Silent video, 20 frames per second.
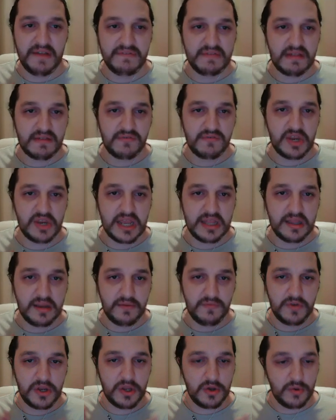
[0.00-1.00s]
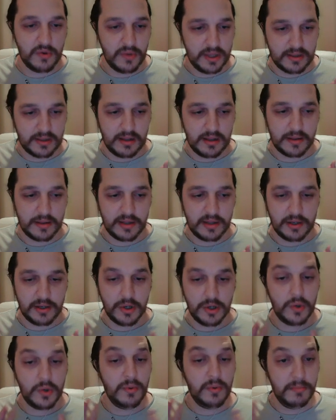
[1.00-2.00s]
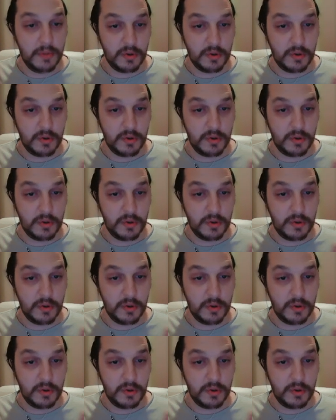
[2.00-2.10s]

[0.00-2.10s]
left this for the end of the video is because I know